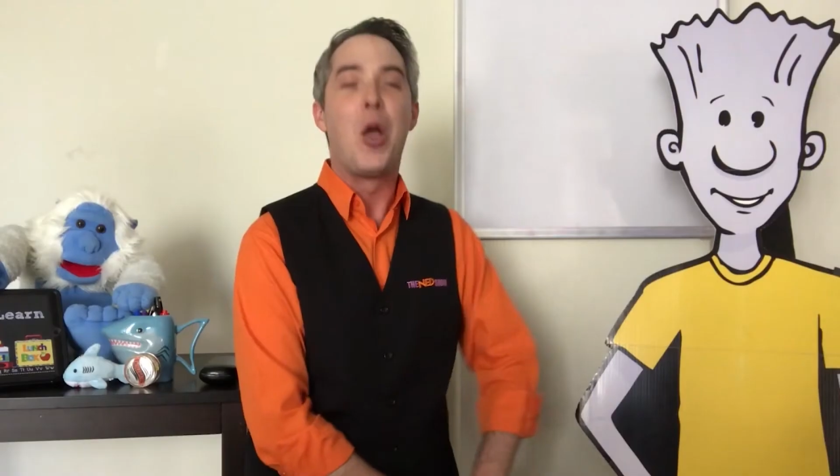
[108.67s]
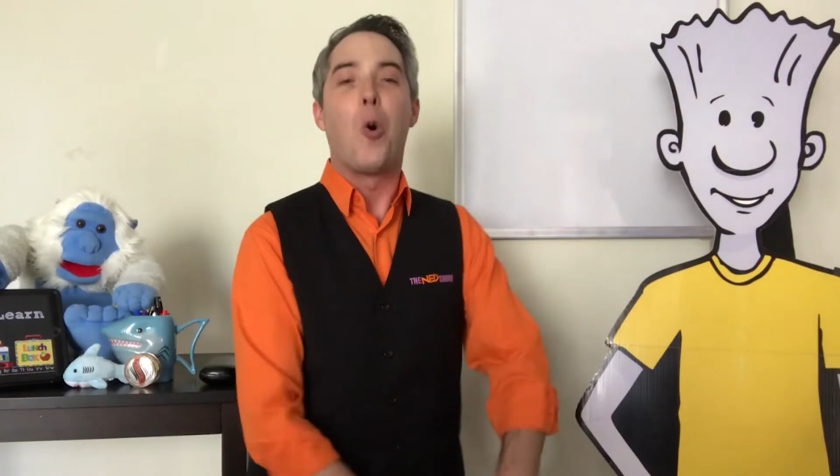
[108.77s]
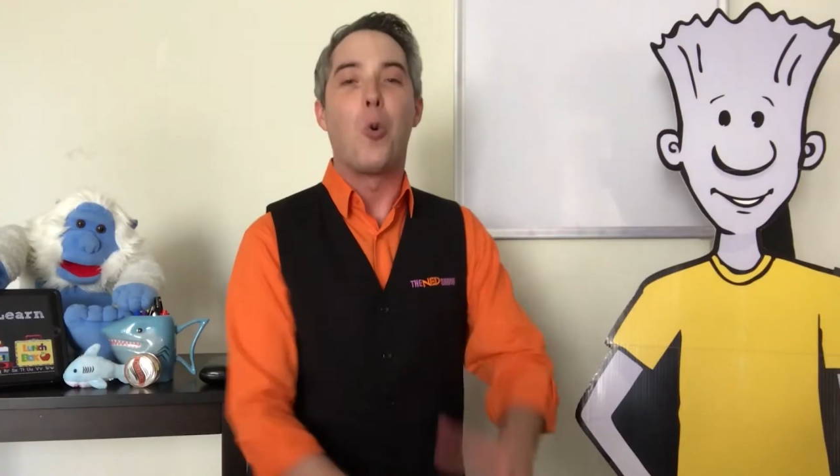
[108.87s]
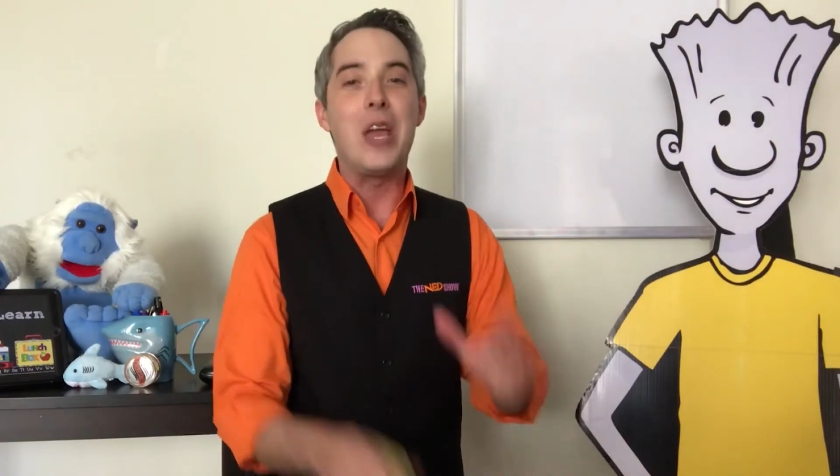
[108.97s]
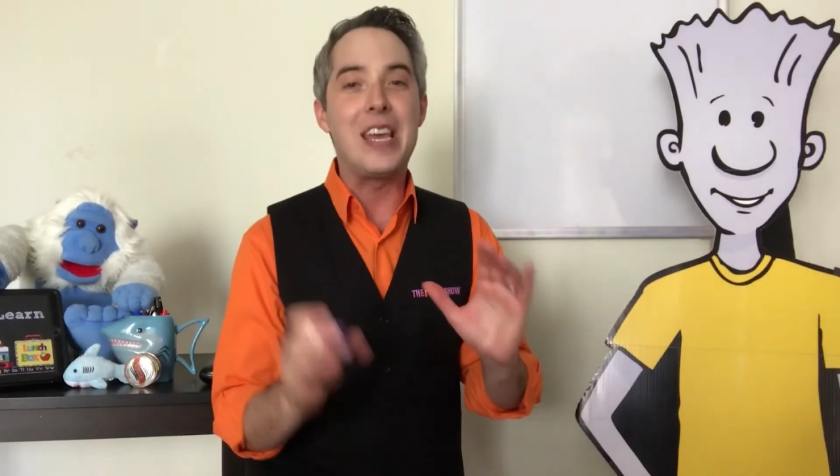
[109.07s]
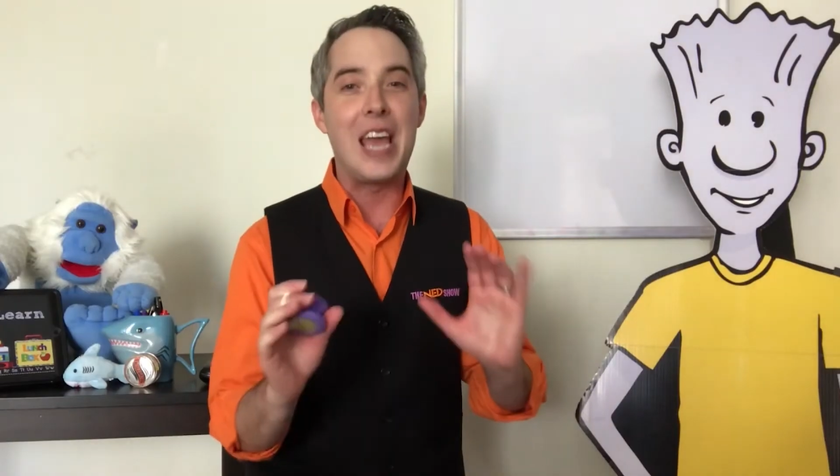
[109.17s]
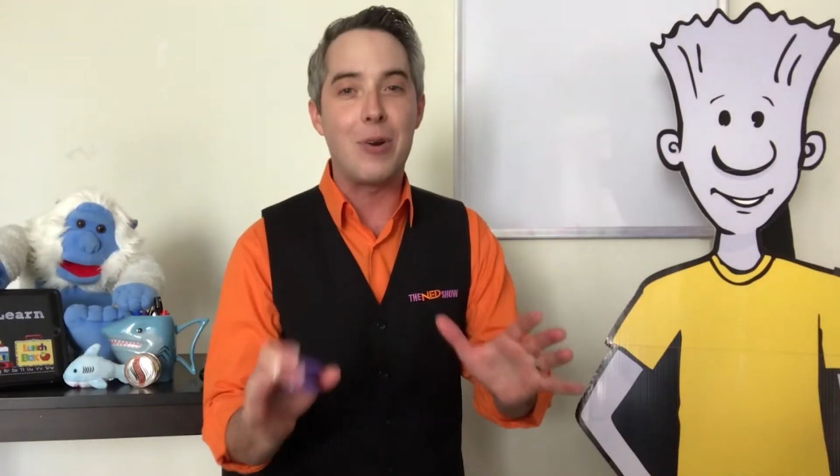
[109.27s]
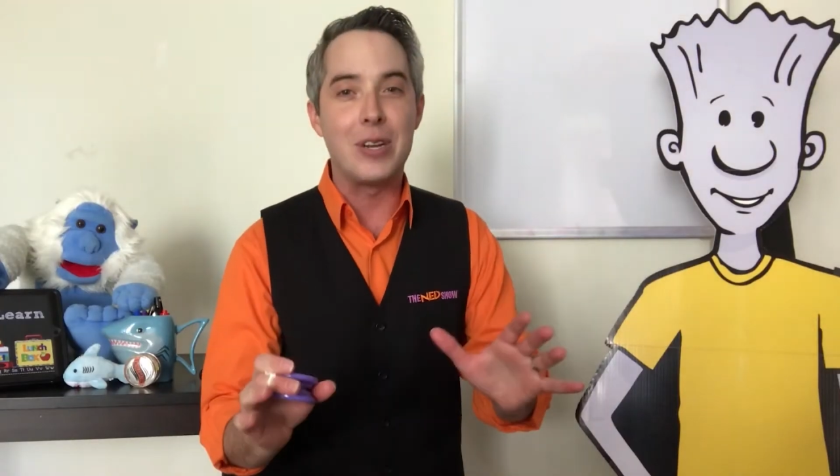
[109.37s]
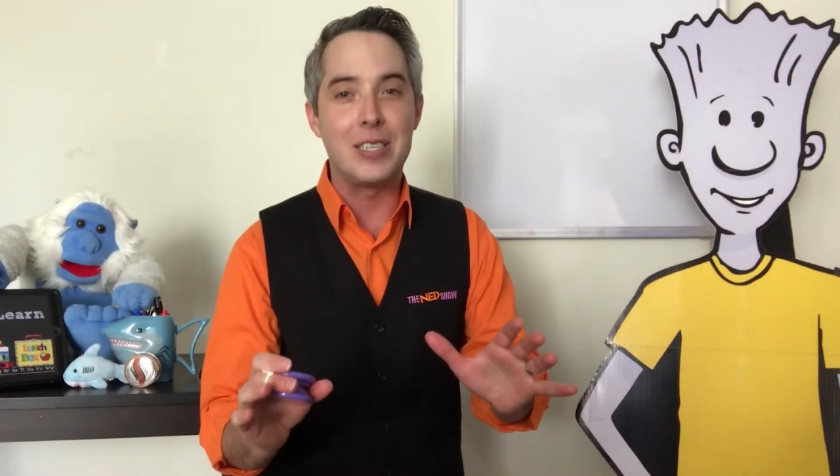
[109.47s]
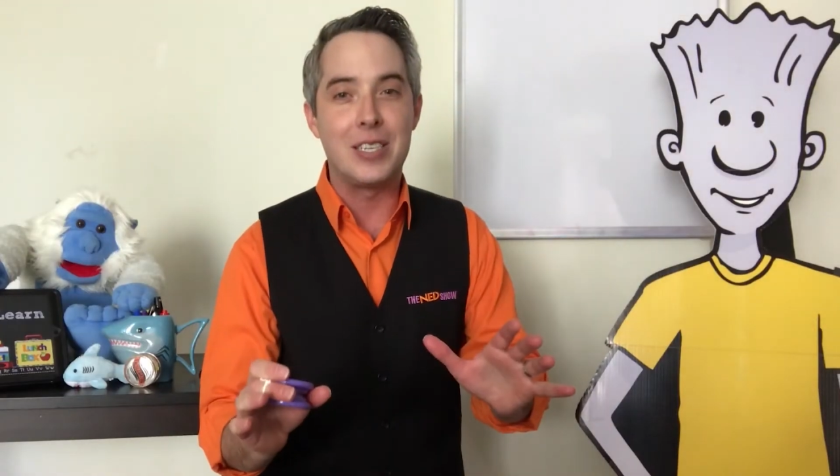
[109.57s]
We
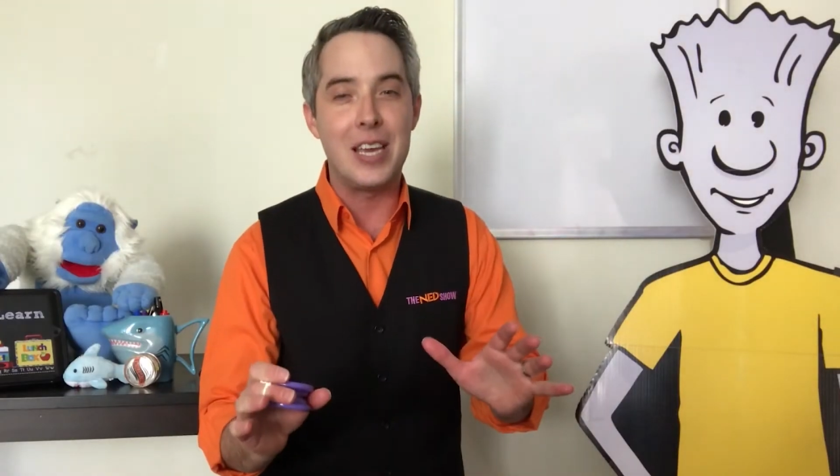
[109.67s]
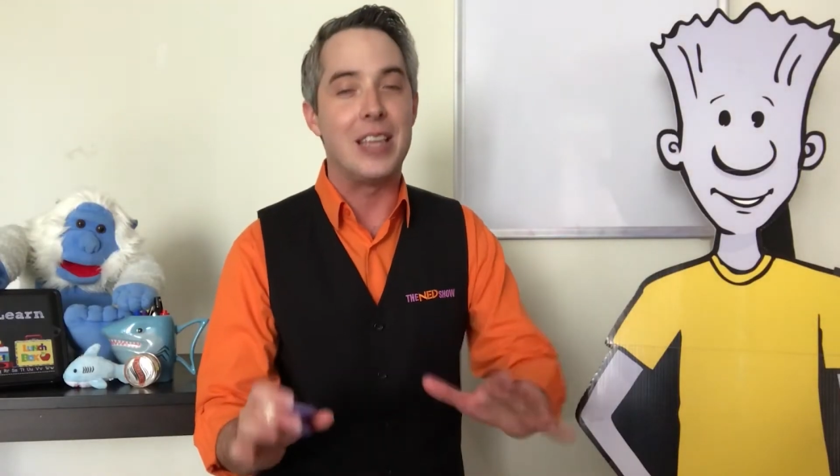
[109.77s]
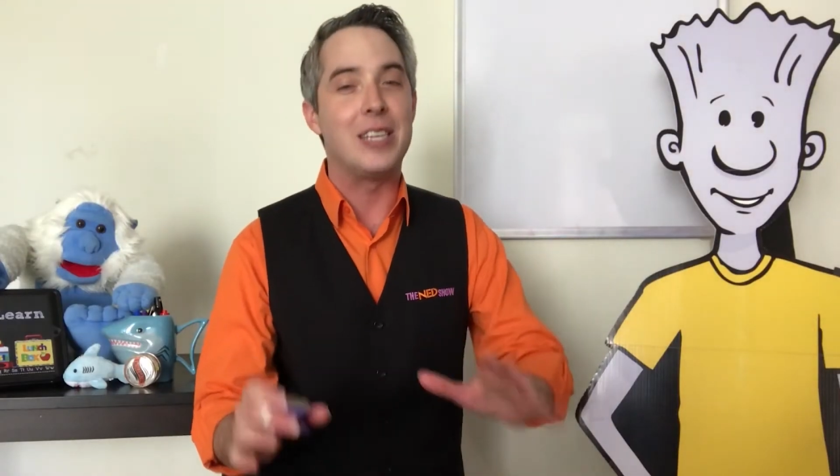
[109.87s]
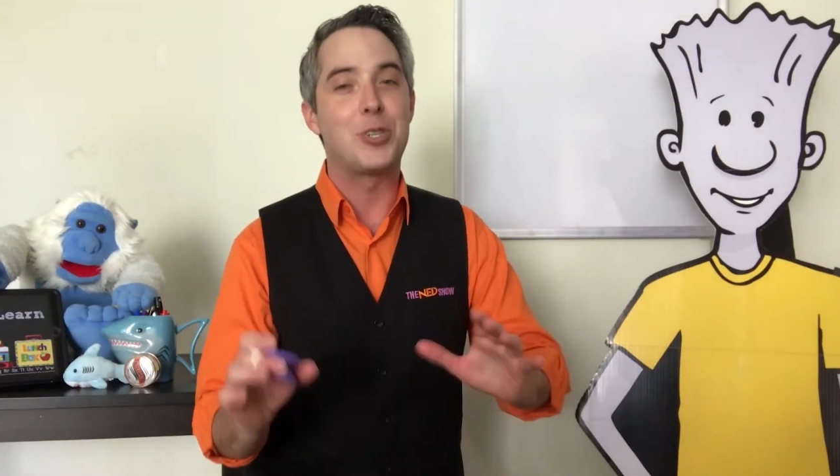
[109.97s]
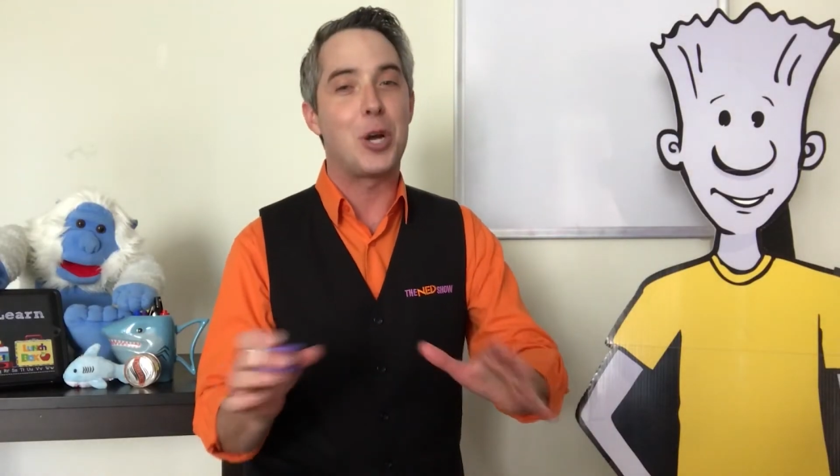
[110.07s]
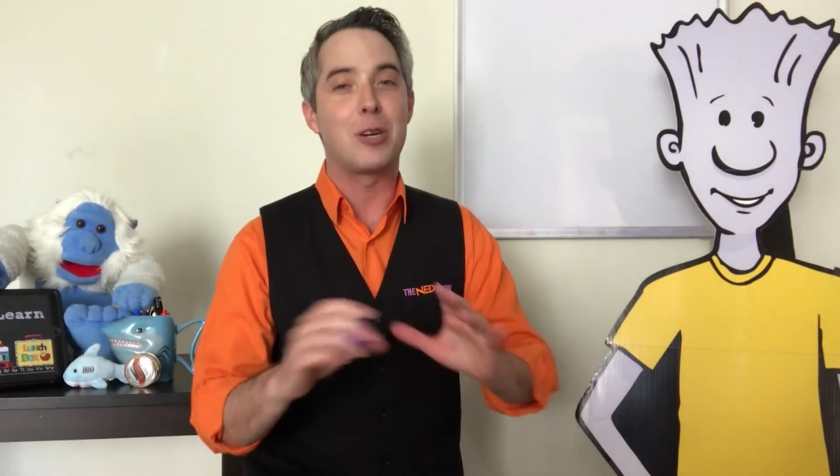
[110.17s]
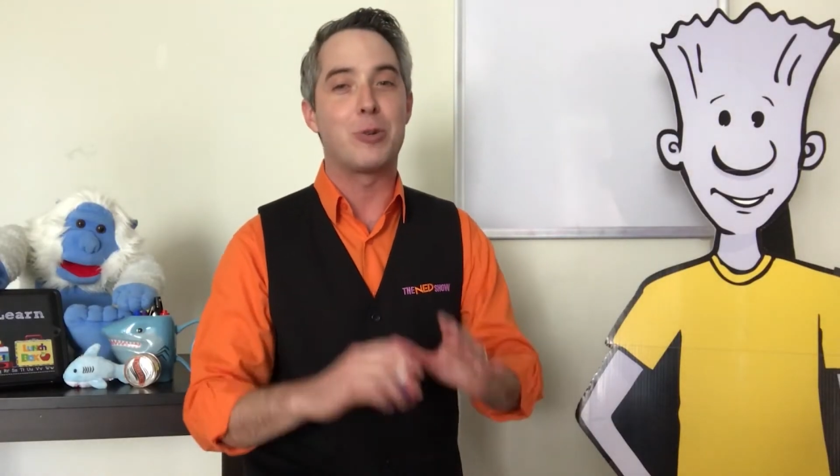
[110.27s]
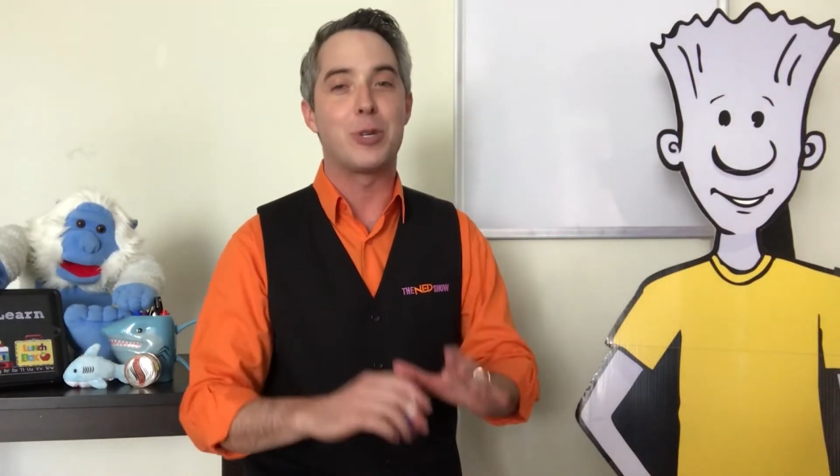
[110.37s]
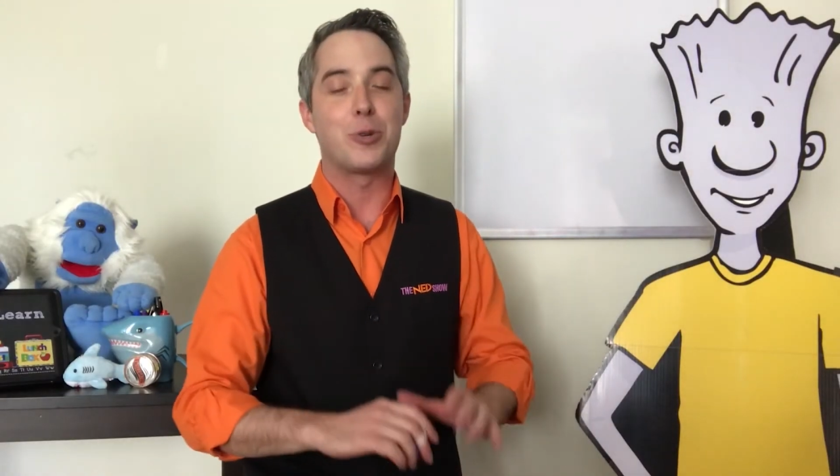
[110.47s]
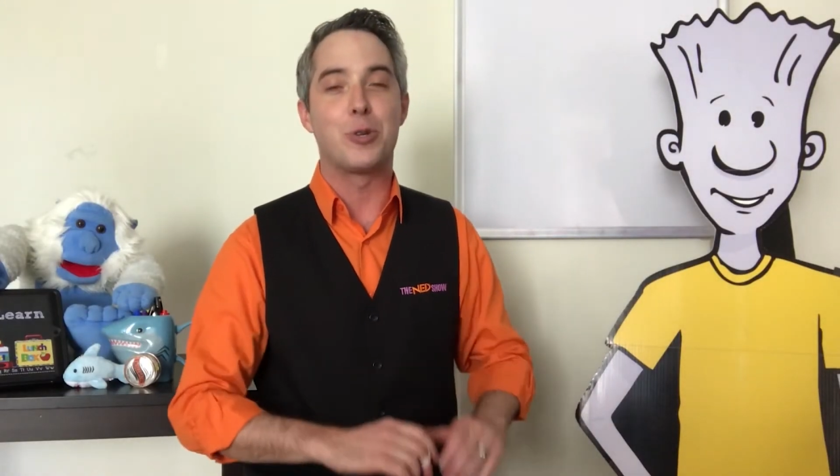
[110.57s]
guarantee these tongue
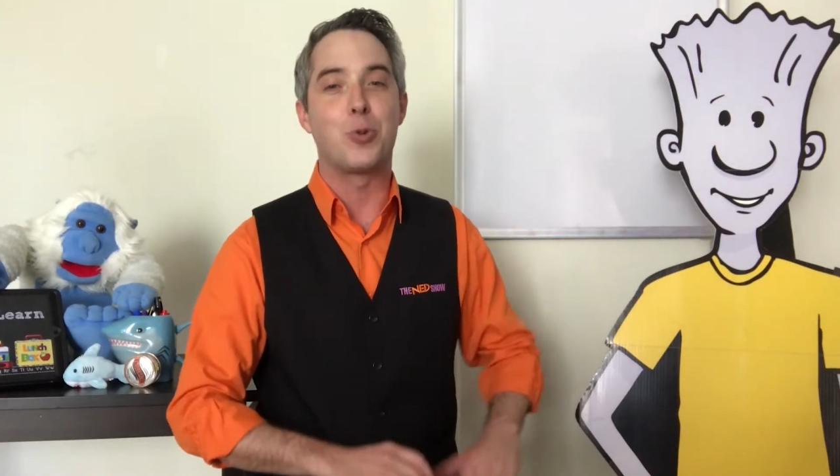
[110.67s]
twisters